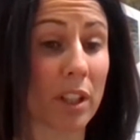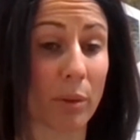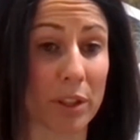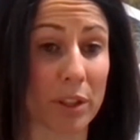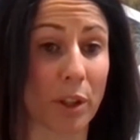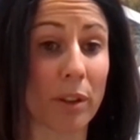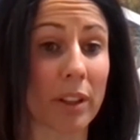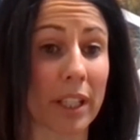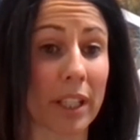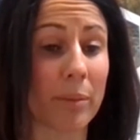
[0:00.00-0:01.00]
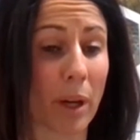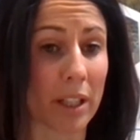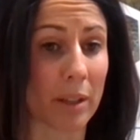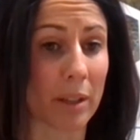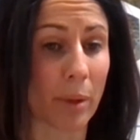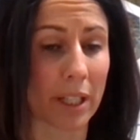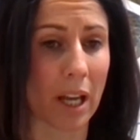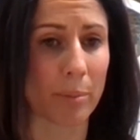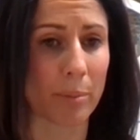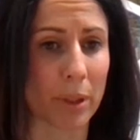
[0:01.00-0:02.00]
internally by a
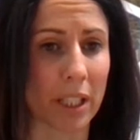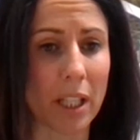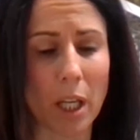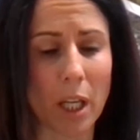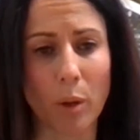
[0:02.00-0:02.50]
company.